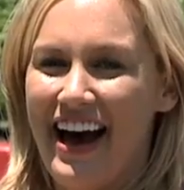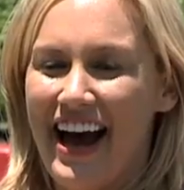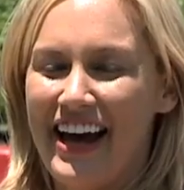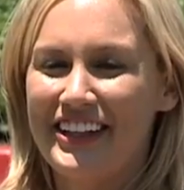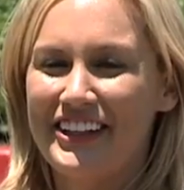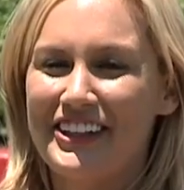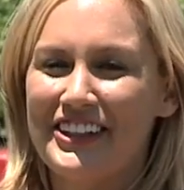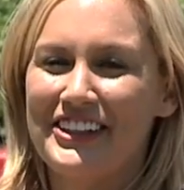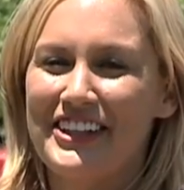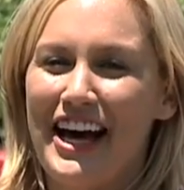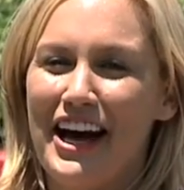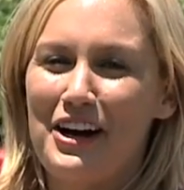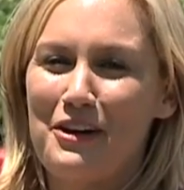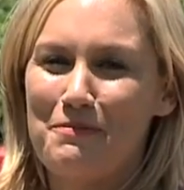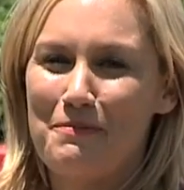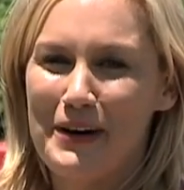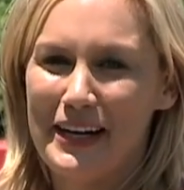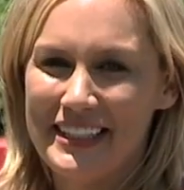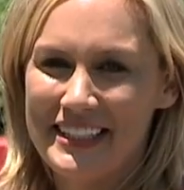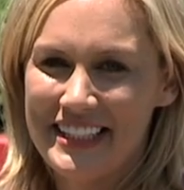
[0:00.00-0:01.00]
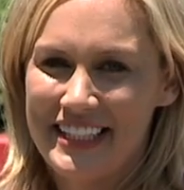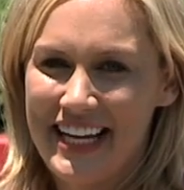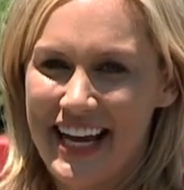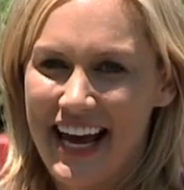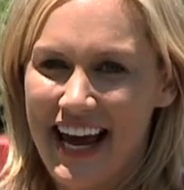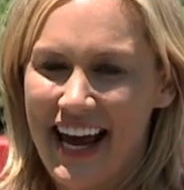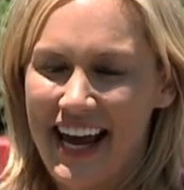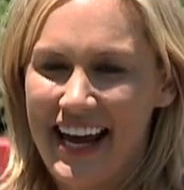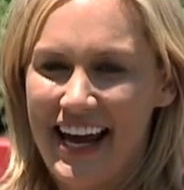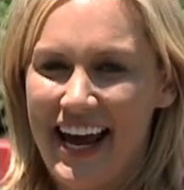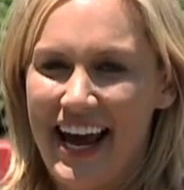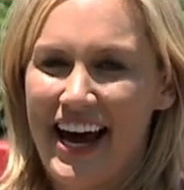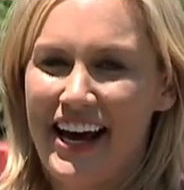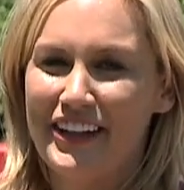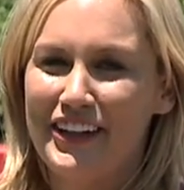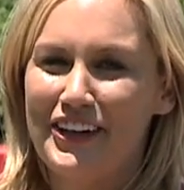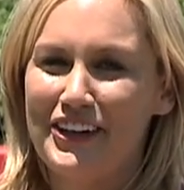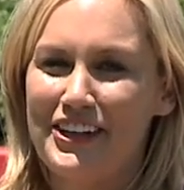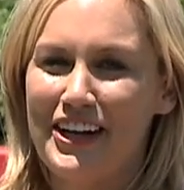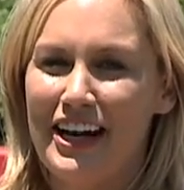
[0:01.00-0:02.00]
I learned how to putt today. I
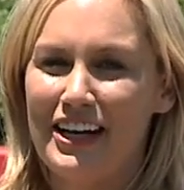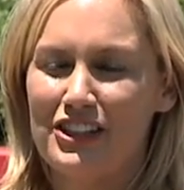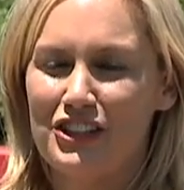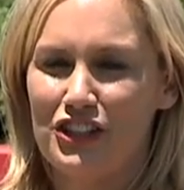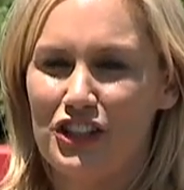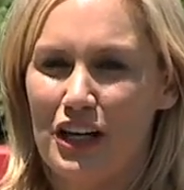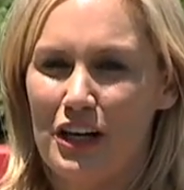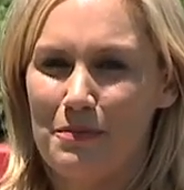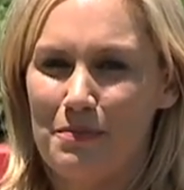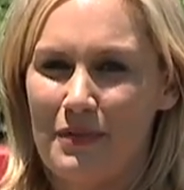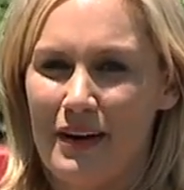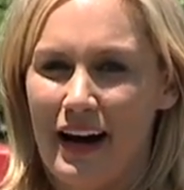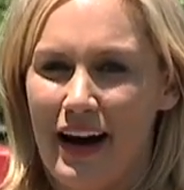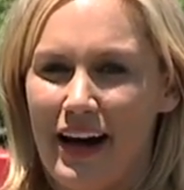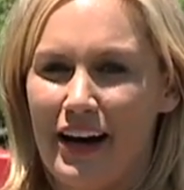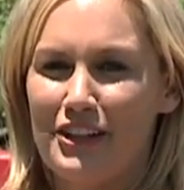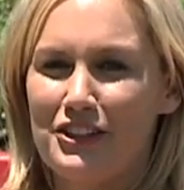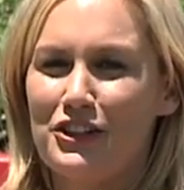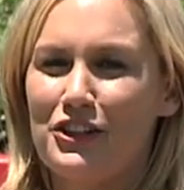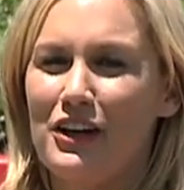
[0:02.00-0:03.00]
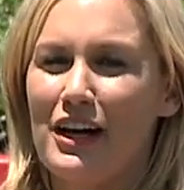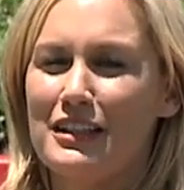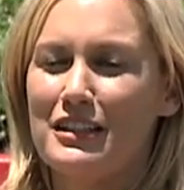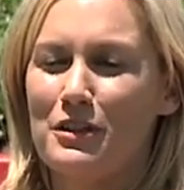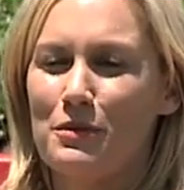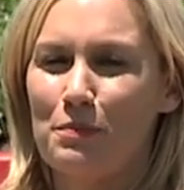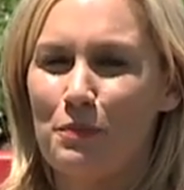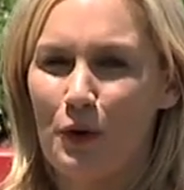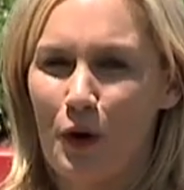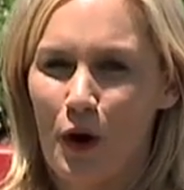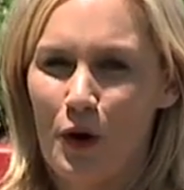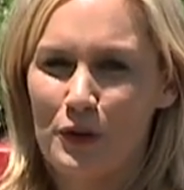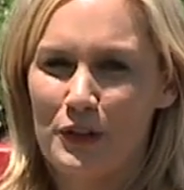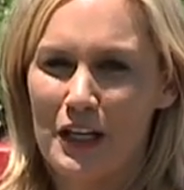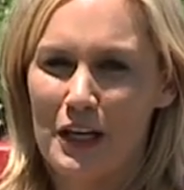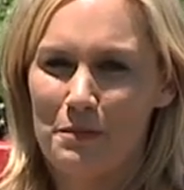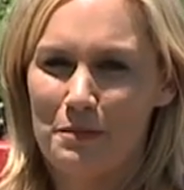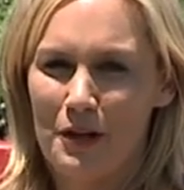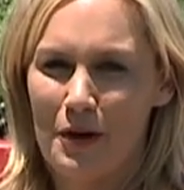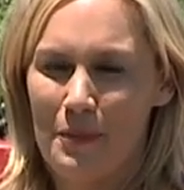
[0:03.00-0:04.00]
learned how to chip. I also got some pro
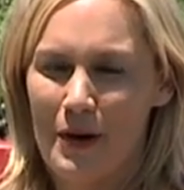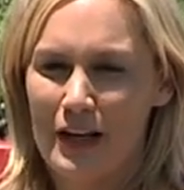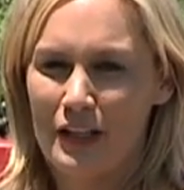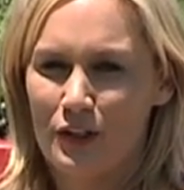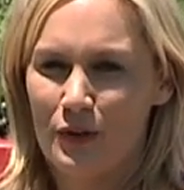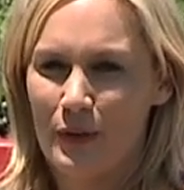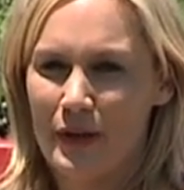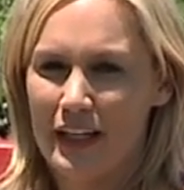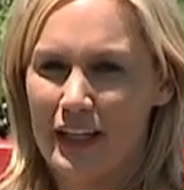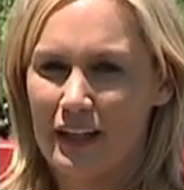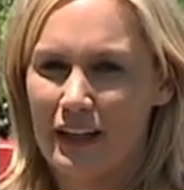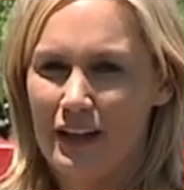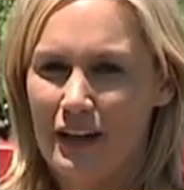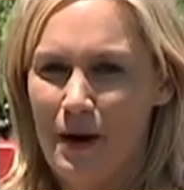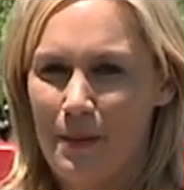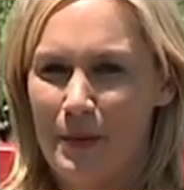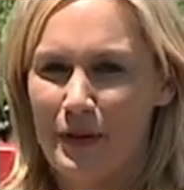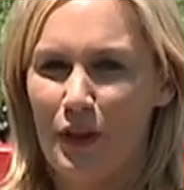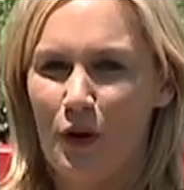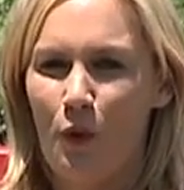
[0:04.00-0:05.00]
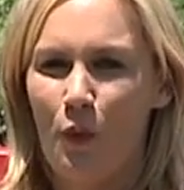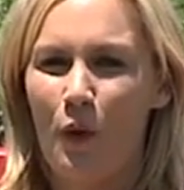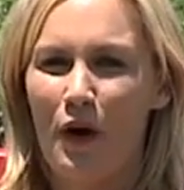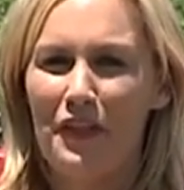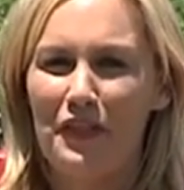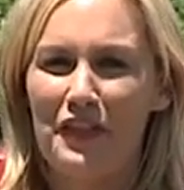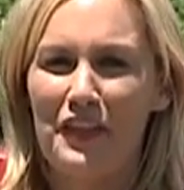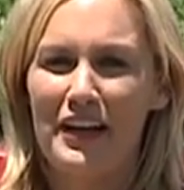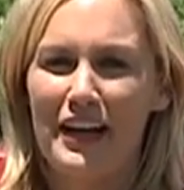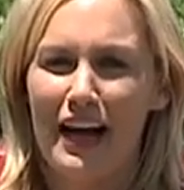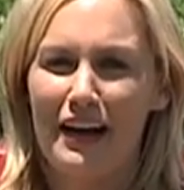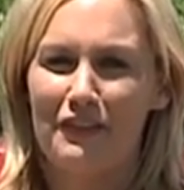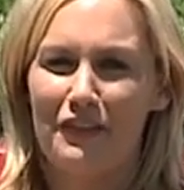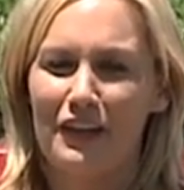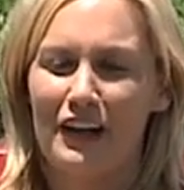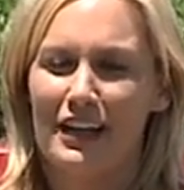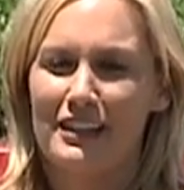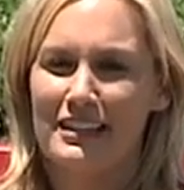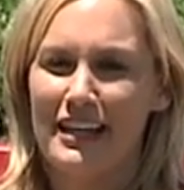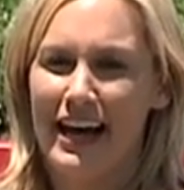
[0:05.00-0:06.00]
tips on my swing. But the one thing I
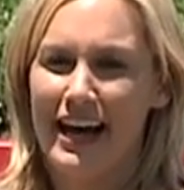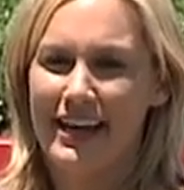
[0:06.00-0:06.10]
forgot to